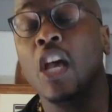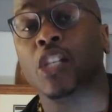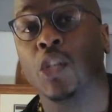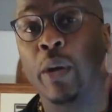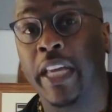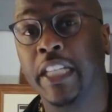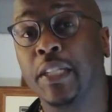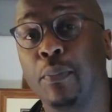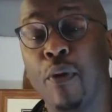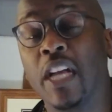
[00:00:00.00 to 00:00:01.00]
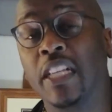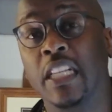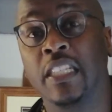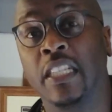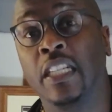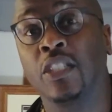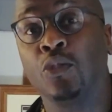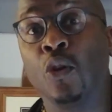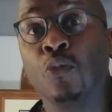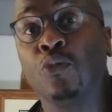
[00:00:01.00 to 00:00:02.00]
So I guess the process is you
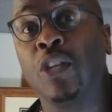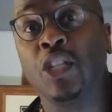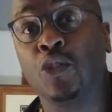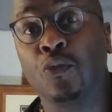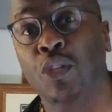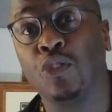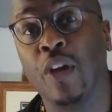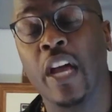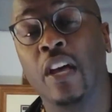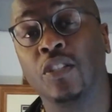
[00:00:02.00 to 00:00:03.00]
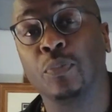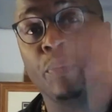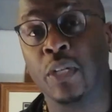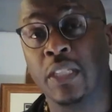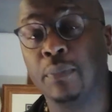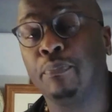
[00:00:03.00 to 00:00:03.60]
go through these 3 trials plus